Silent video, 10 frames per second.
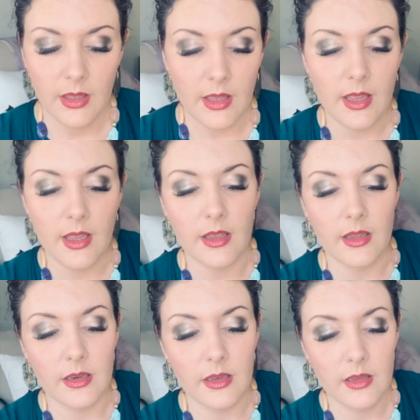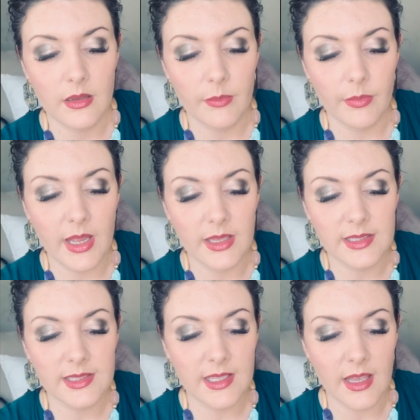and by
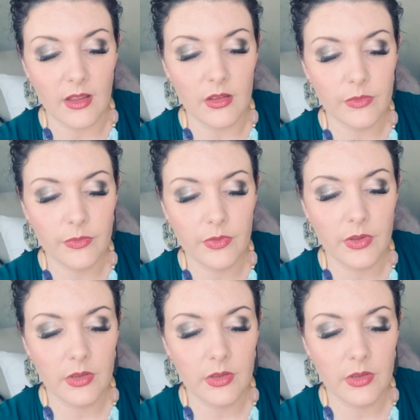itself,